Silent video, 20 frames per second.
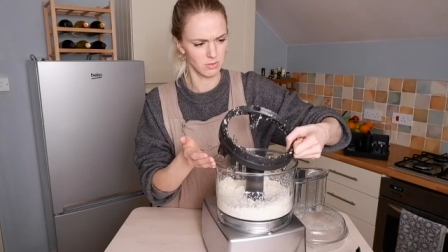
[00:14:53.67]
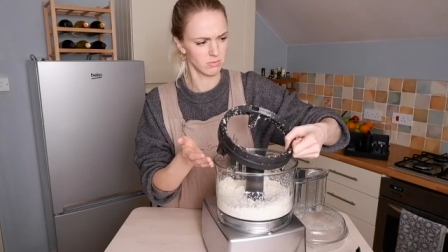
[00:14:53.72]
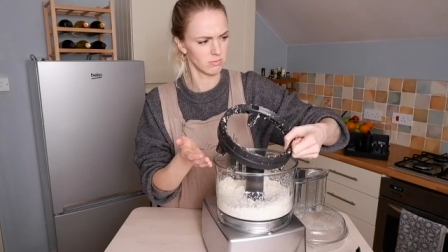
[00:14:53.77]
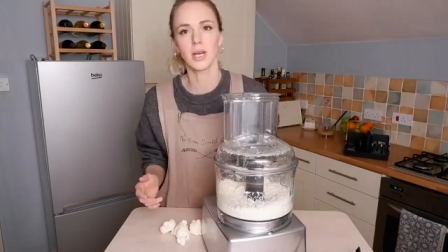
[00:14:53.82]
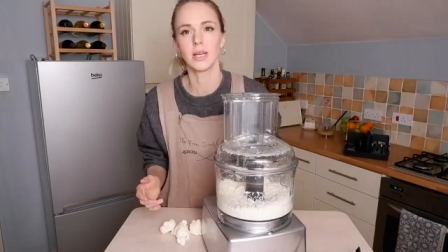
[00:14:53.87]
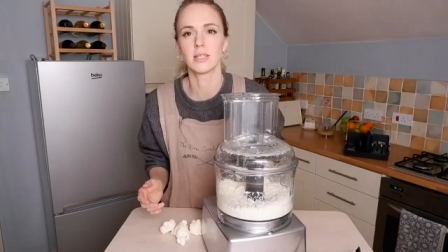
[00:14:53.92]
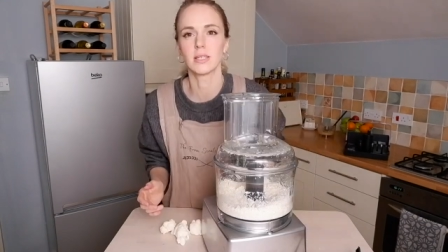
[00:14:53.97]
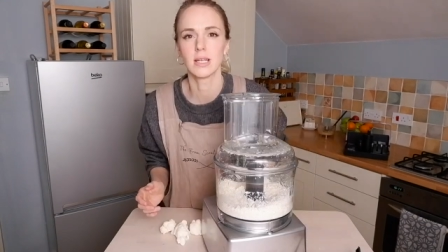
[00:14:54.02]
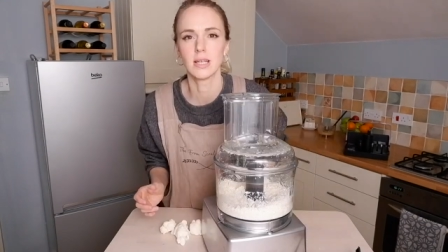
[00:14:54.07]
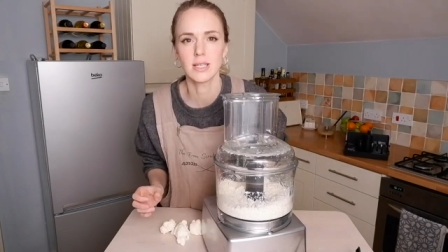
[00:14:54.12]

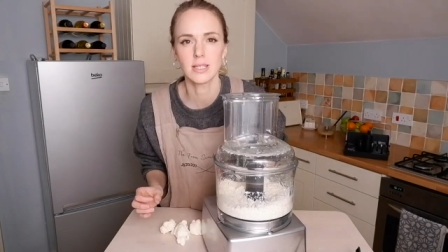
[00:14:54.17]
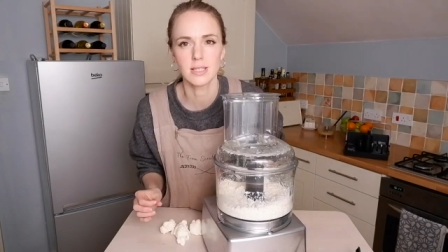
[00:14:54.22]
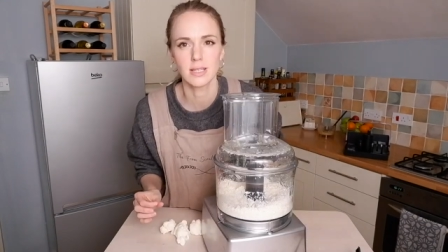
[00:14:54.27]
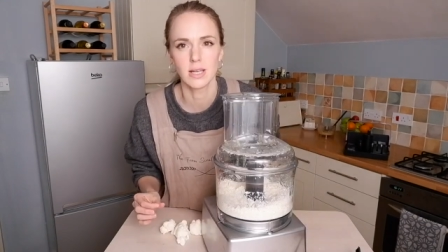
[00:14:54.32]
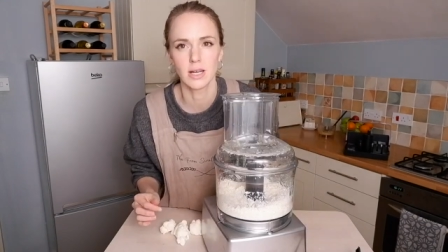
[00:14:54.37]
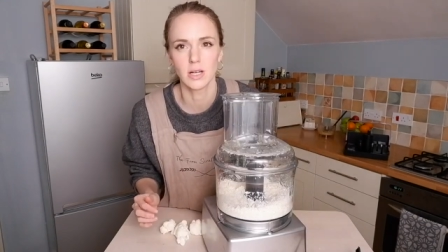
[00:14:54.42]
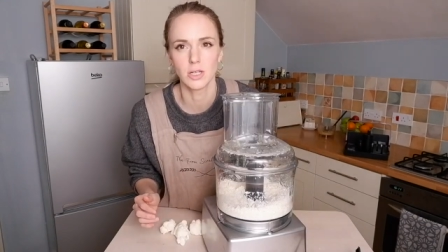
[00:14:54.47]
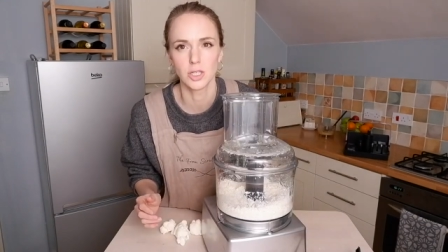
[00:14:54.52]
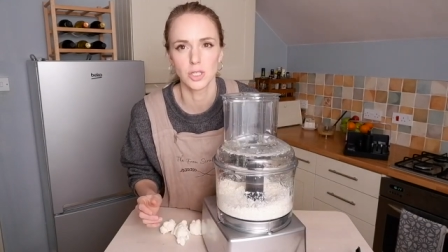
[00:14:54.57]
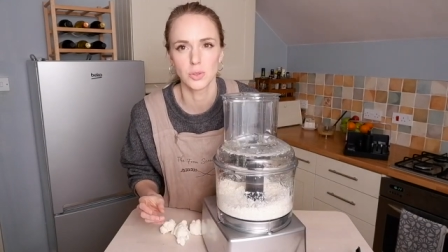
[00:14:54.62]
Okay, so let's say
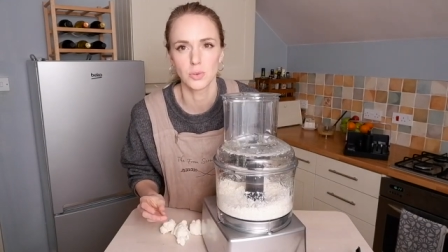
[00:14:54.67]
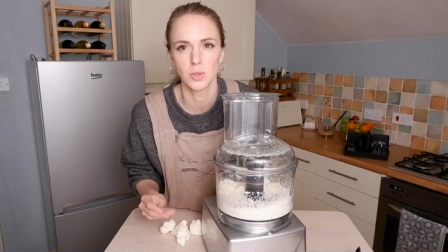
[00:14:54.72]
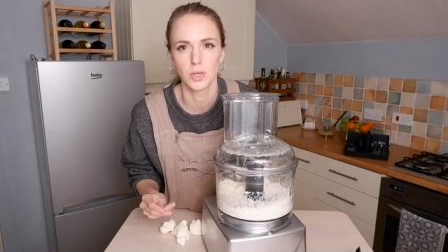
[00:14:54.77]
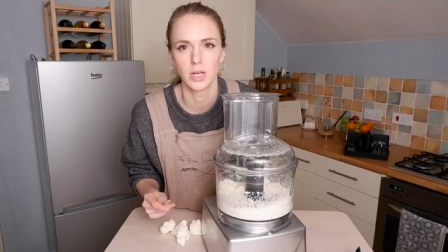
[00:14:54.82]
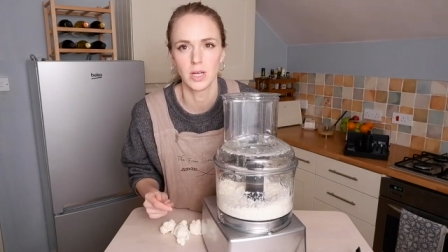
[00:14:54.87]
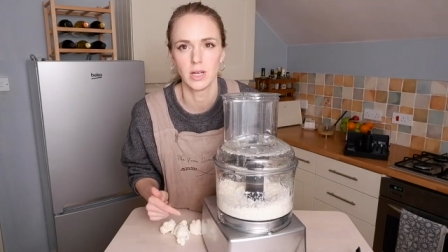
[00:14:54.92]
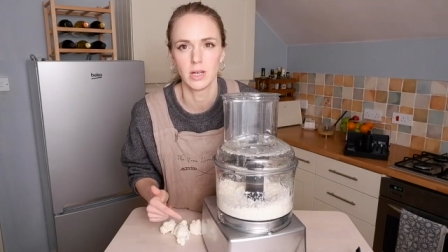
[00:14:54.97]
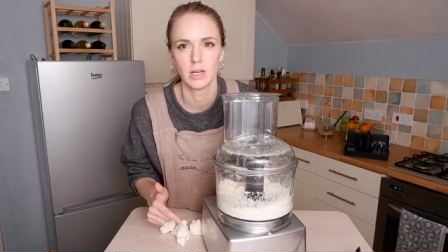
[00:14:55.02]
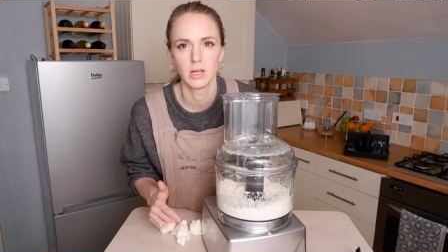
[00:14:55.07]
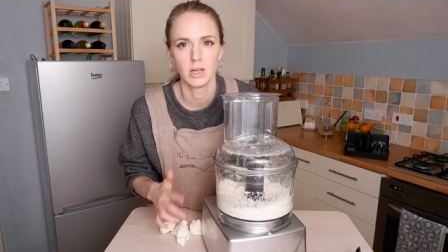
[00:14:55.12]
I just want
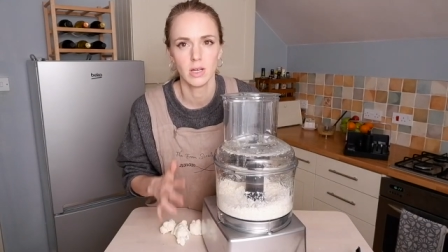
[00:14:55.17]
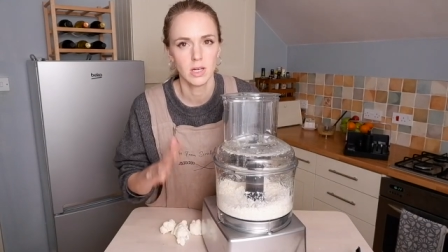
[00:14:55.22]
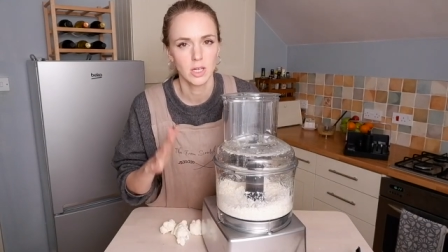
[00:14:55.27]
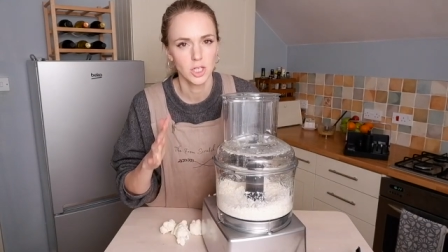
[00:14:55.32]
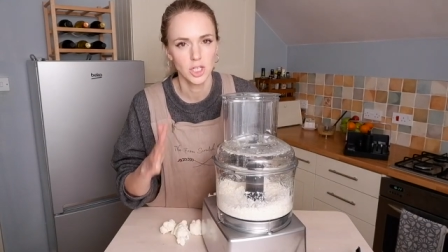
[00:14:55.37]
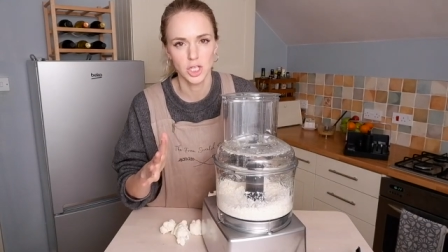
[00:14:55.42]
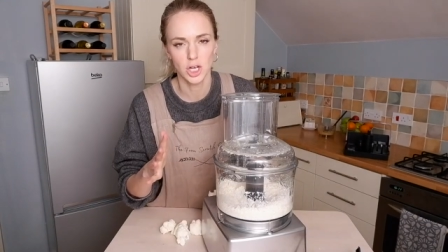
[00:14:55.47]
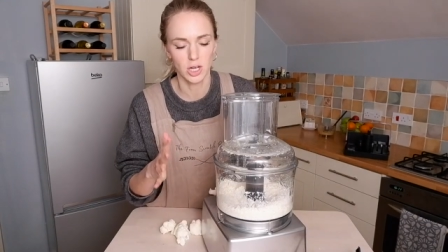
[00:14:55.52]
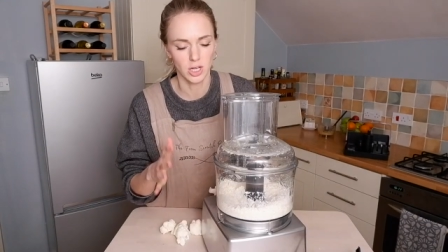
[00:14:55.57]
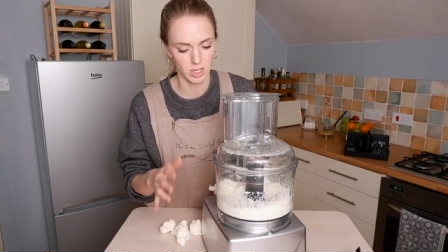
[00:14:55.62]
to
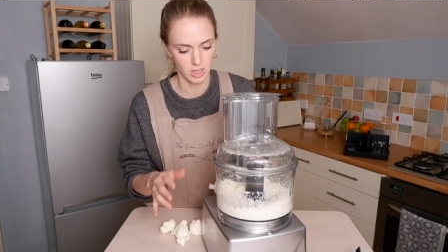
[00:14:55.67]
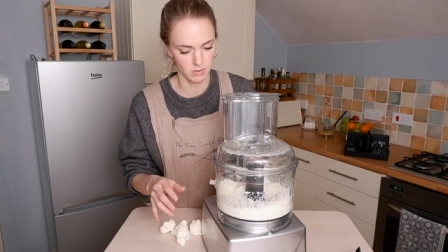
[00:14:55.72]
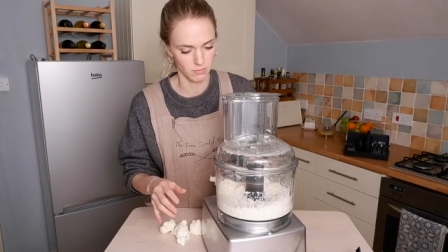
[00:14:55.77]
chuck in